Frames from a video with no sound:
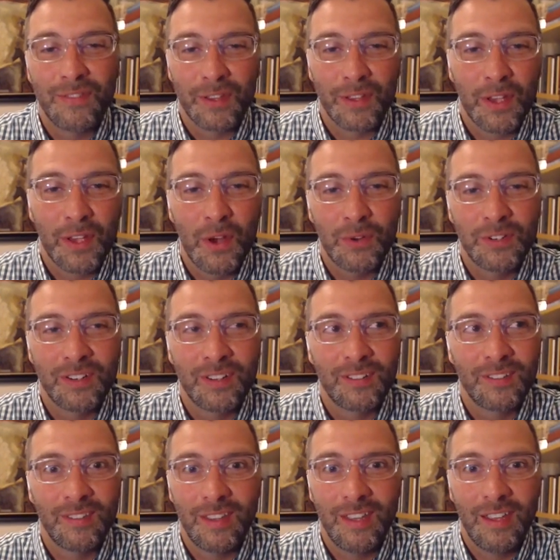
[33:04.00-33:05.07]
the coach to
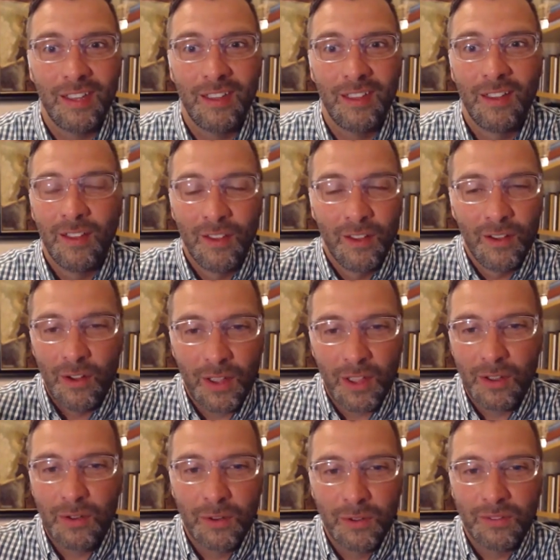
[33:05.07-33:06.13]
see, okay,
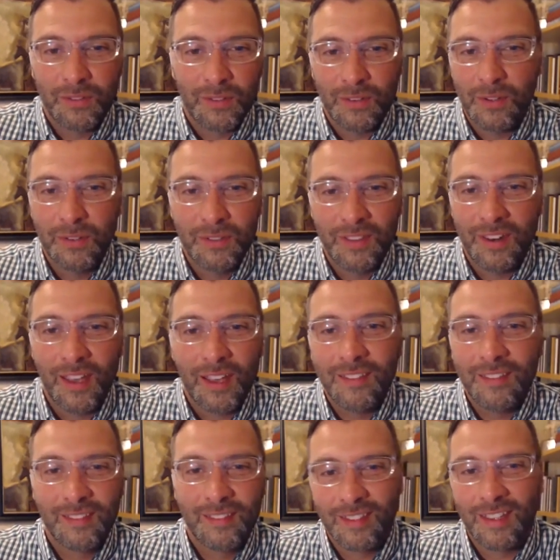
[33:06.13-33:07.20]
who's who's the
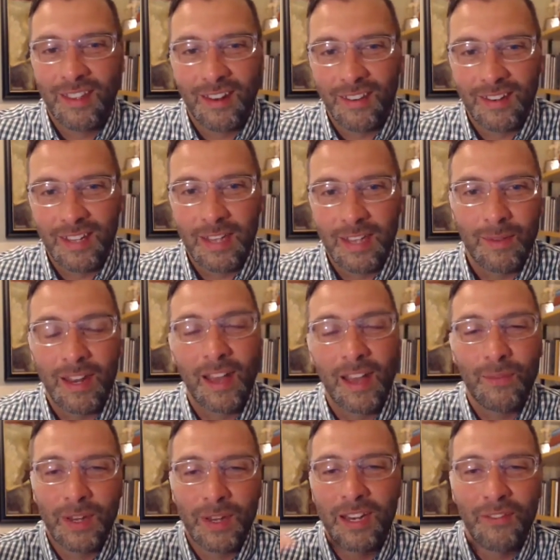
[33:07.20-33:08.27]
next kid on the team, and not
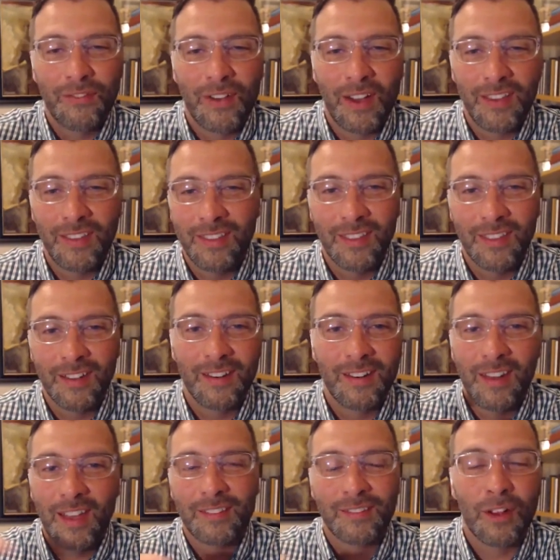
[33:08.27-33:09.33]
we need yeah. to find the
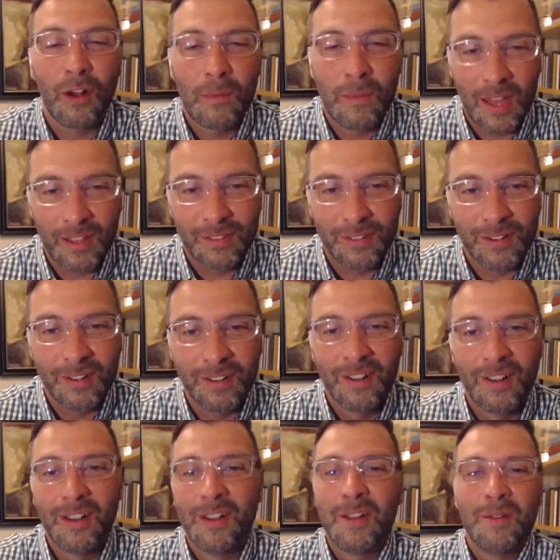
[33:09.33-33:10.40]
next harmonizer,
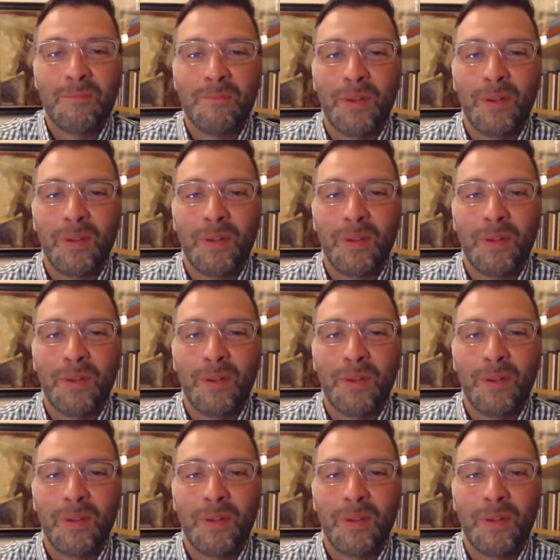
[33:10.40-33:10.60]
yeah.